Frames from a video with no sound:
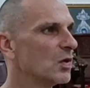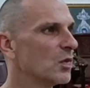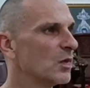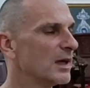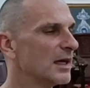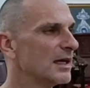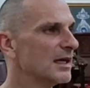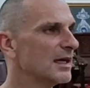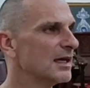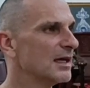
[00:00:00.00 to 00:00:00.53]

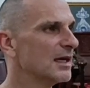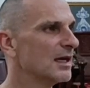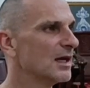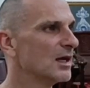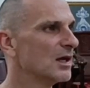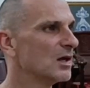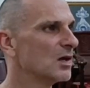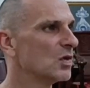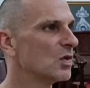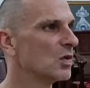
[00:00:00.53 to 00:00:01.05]
we
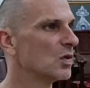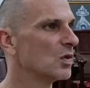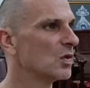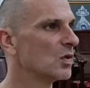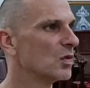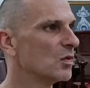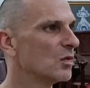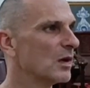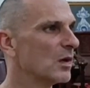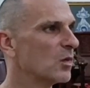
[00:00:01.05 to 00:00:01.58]

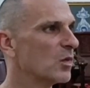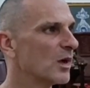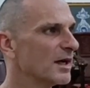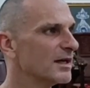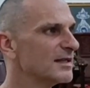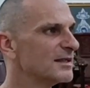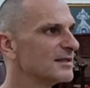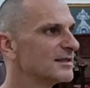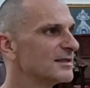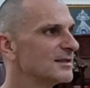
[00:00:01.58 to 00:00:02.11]

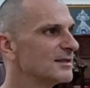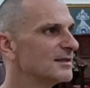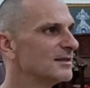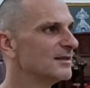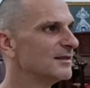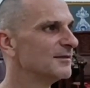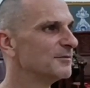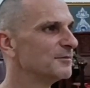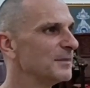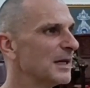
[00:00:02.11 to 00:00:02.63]
want
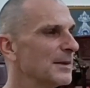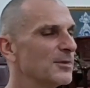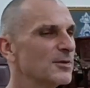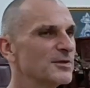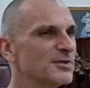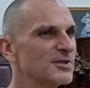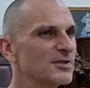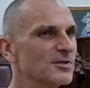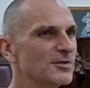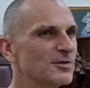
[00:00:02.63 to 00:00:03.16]

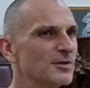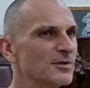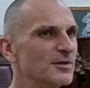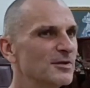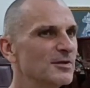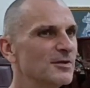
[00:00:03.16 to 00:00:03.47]
people to